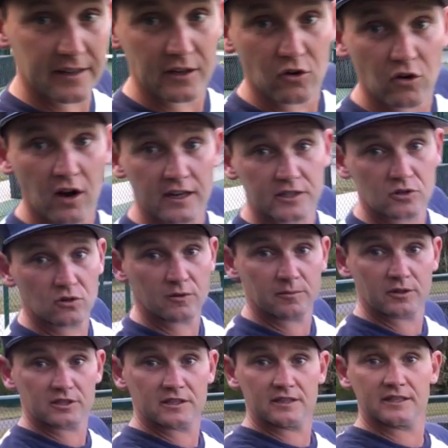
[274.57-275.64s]
the cross court
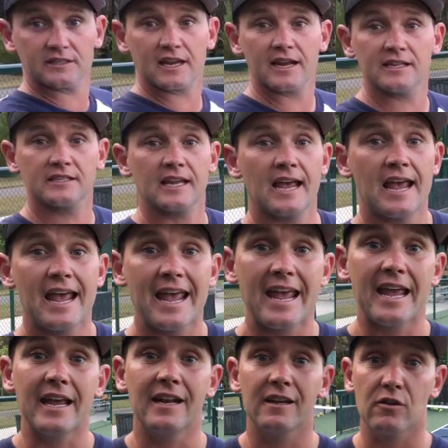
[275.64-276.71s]
person in this case,
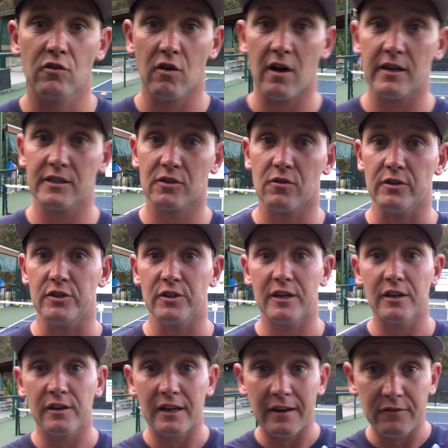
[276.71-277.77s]
hit it cross court. You're
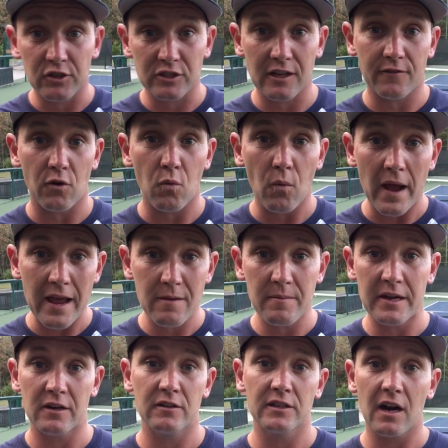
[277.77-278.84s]
going to give yourself a way
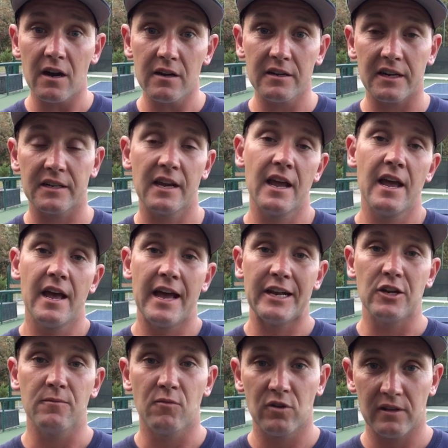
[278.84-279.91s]
bigger target
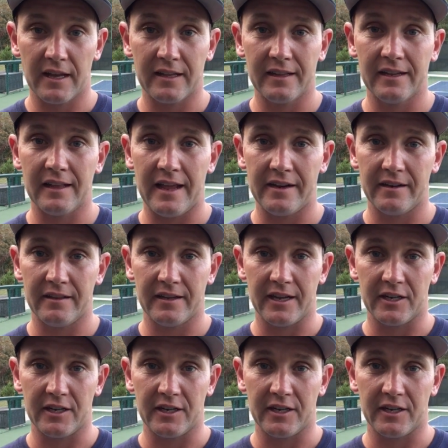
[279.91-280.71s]
and you're more likely to land it in the